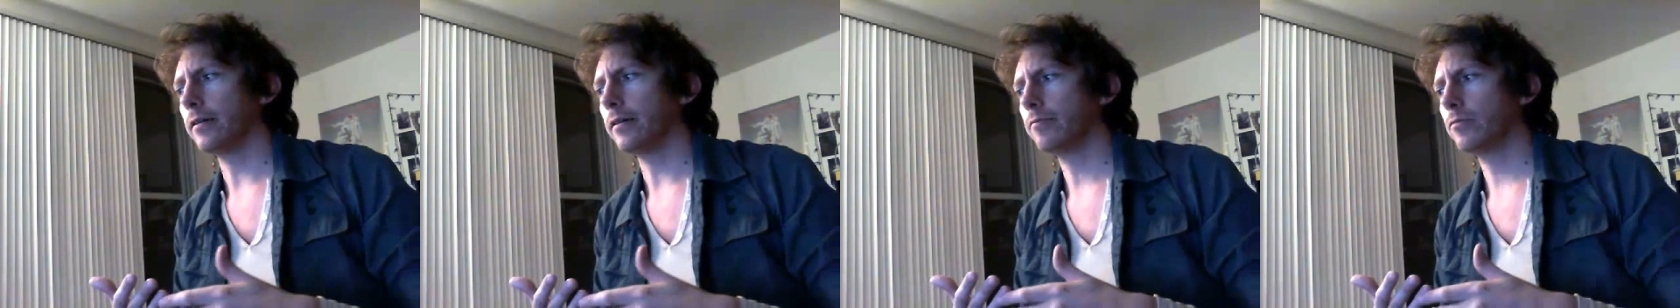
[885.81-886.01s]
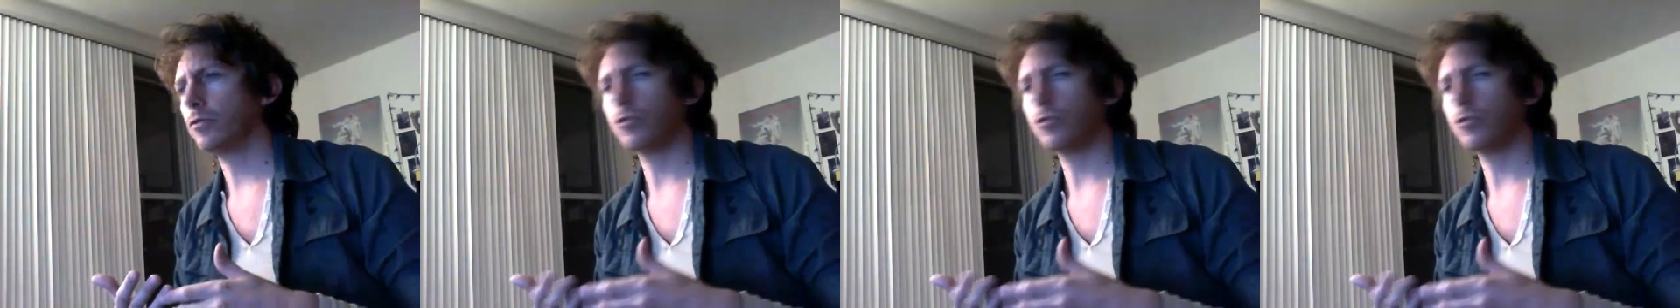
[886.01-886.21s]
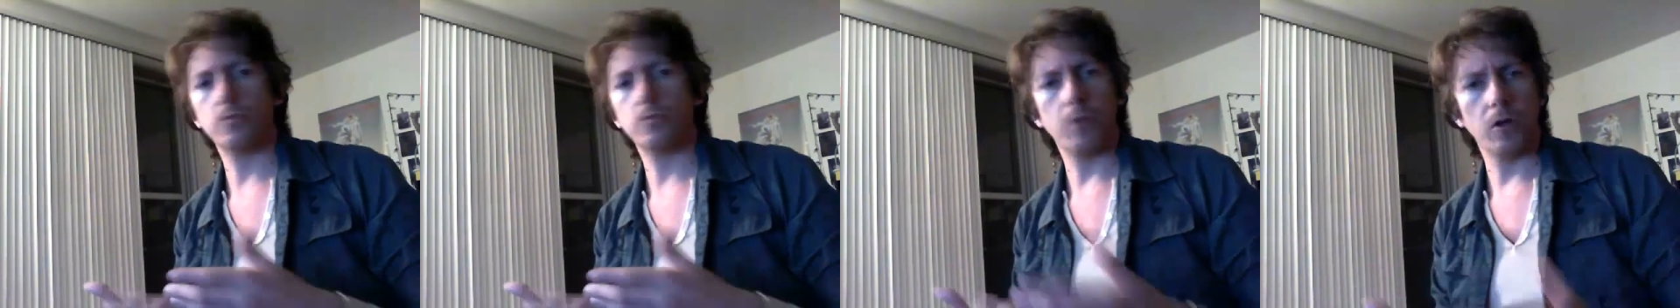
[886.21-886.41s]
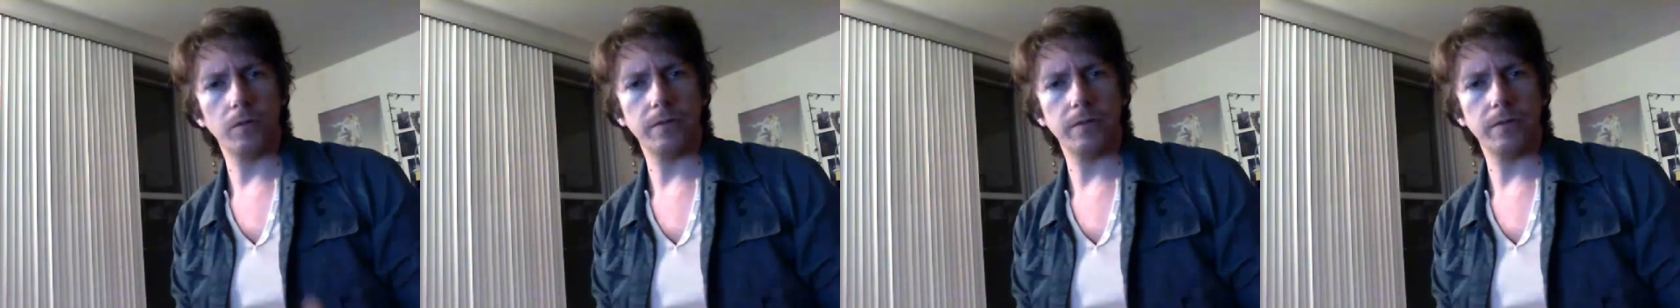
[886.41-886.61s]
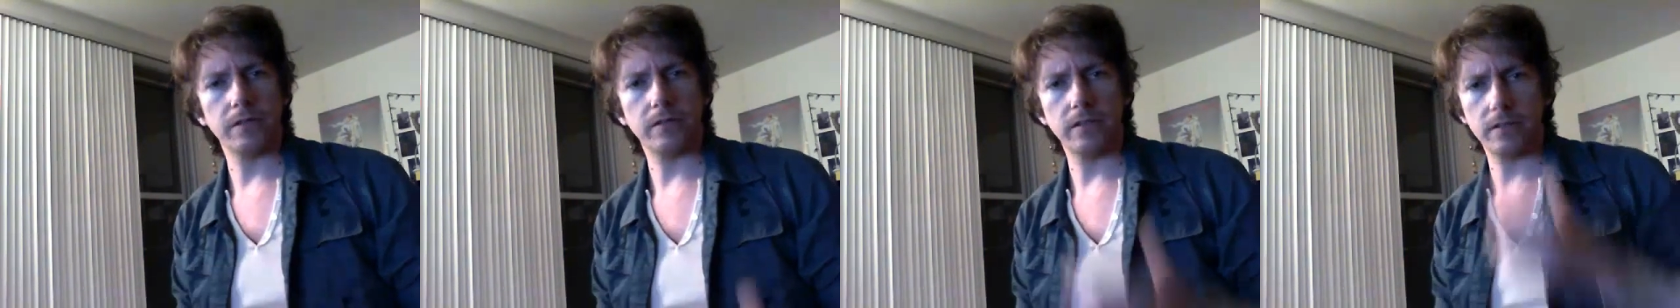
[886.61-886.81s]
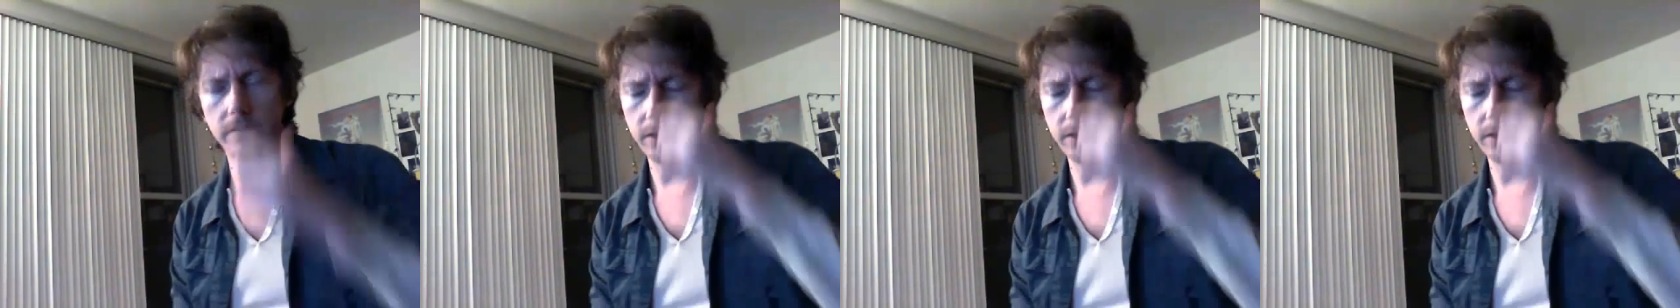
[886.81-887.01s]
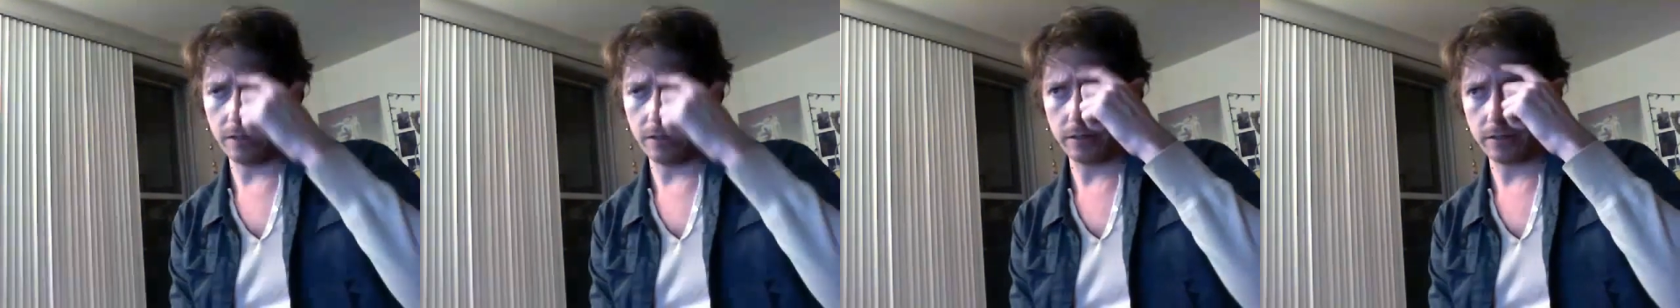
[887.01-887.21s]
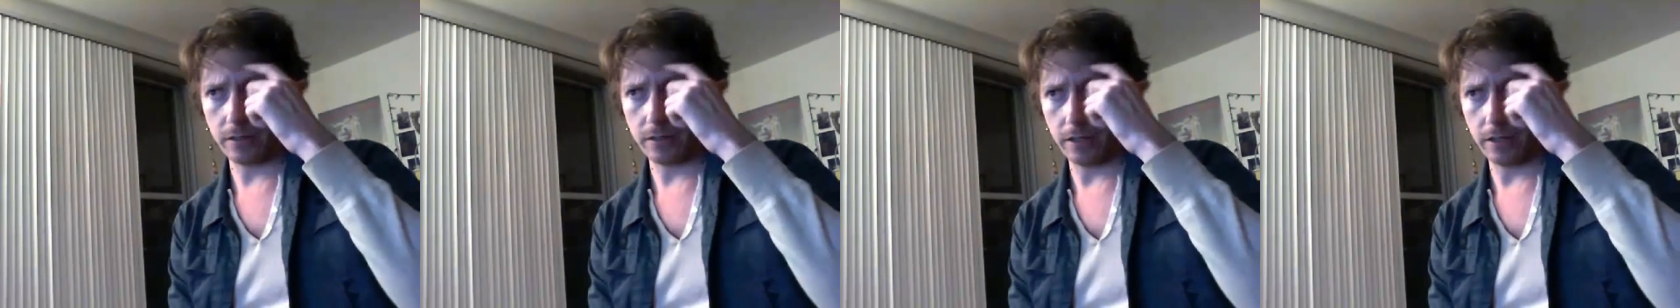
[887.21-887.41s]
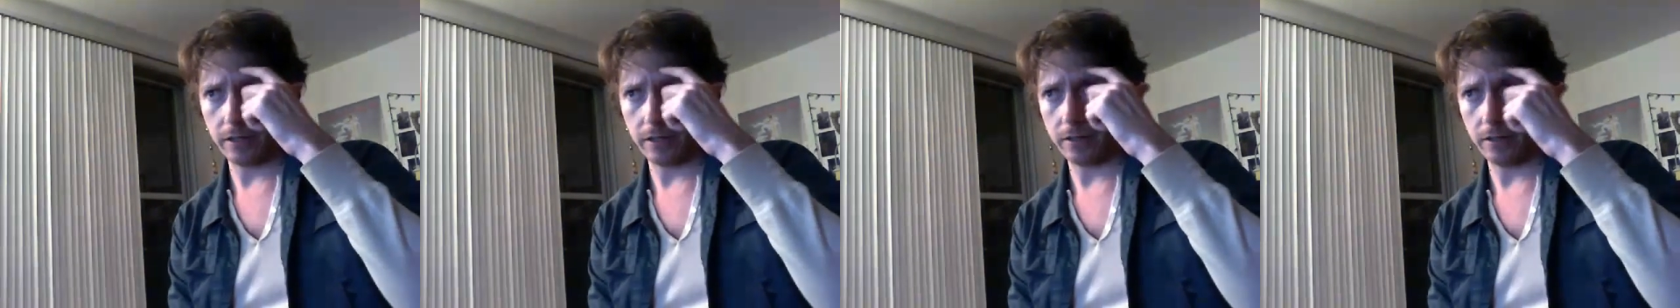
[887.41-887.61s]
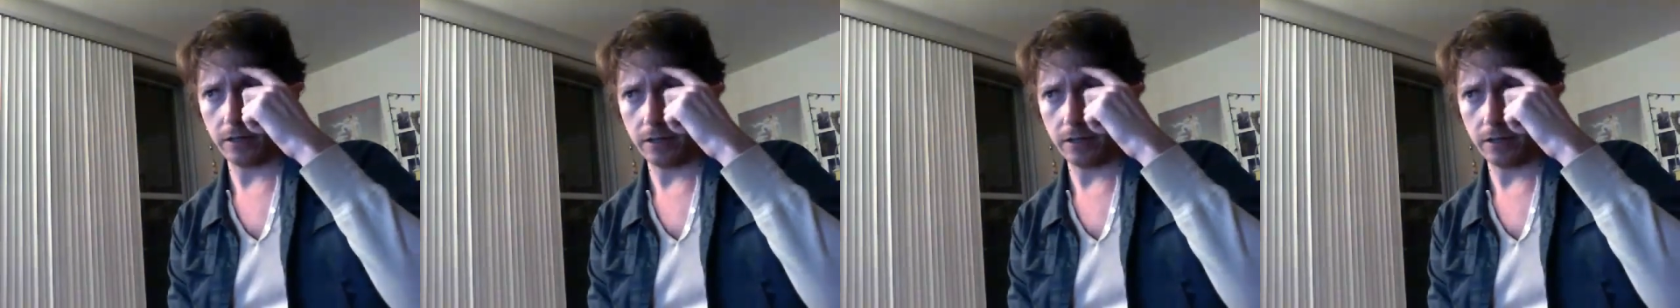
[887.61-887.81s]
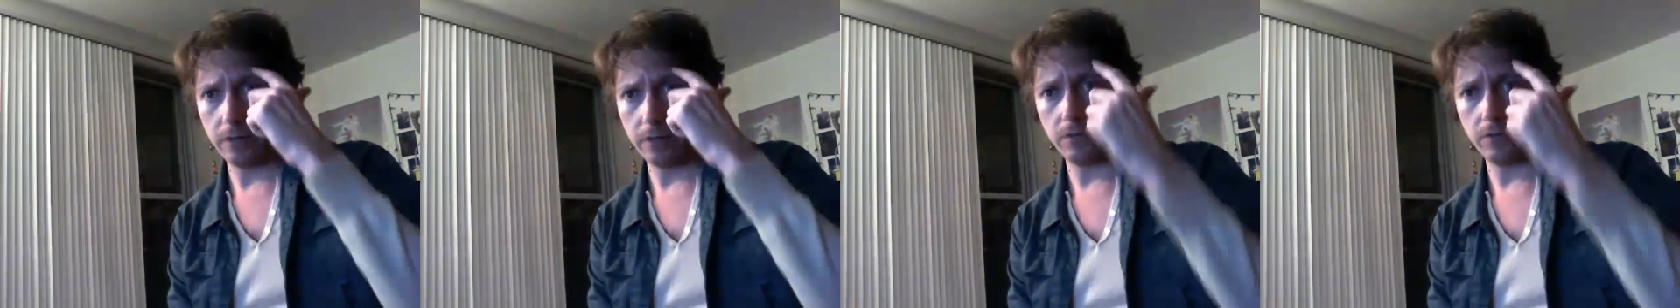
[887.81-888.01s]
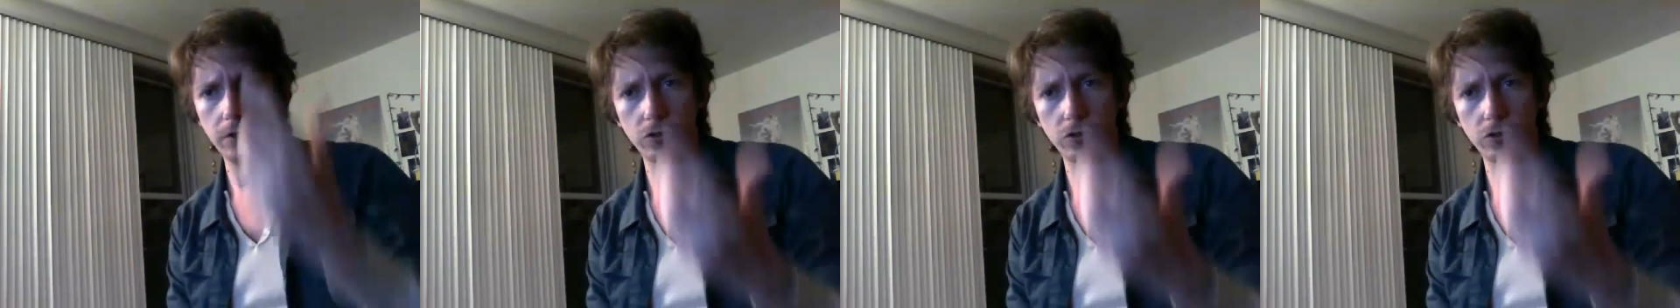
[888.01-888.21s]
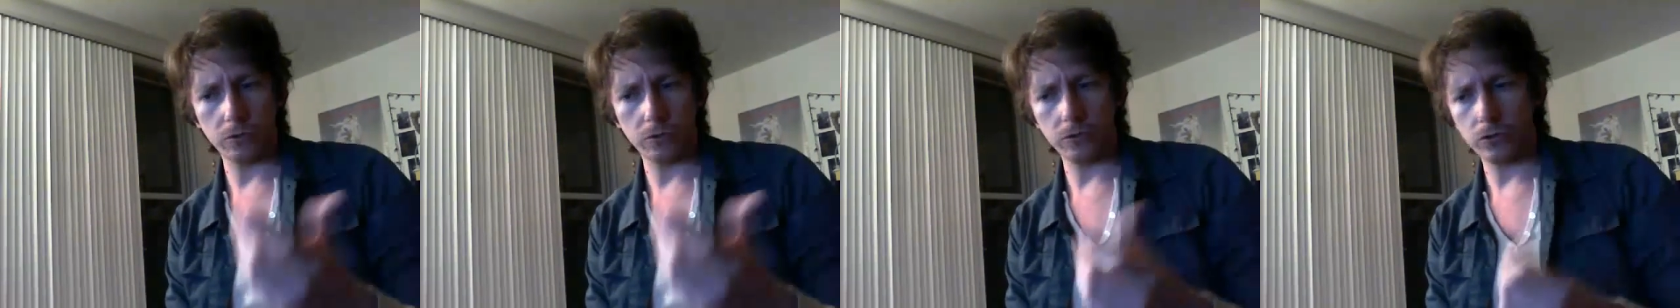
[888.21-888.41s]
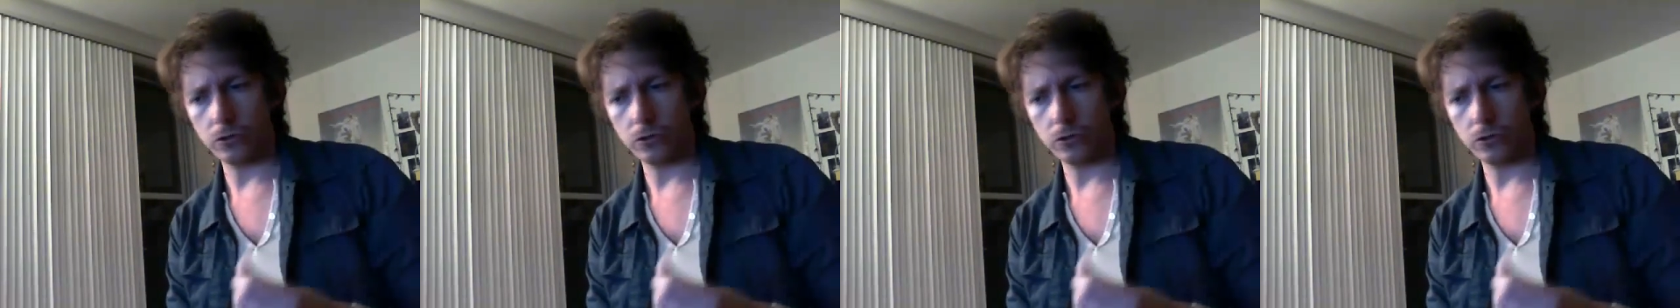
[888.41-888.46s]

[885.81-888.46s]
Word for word: just small businesses, and individuals